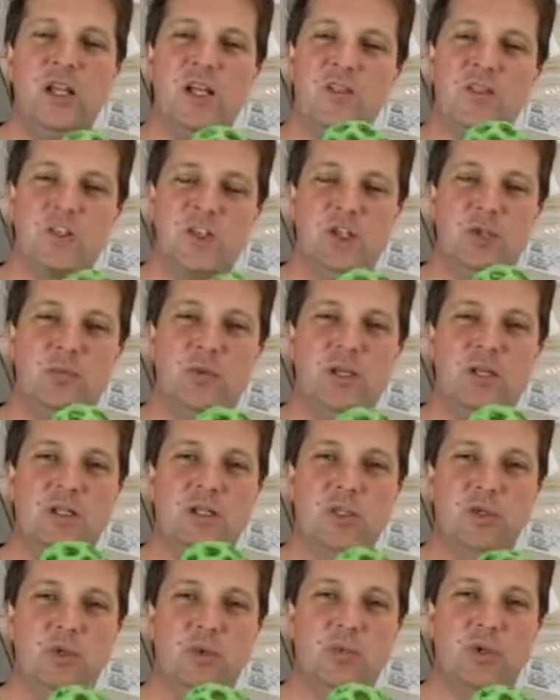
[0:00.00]
it's going to be a
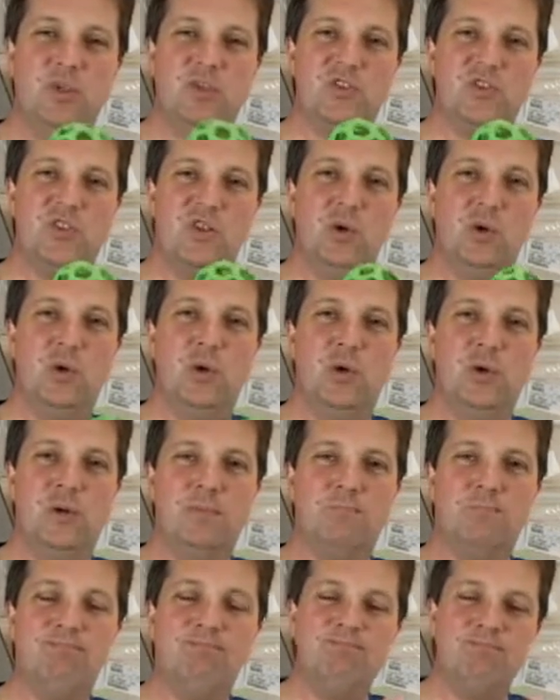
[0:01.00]
little bit slower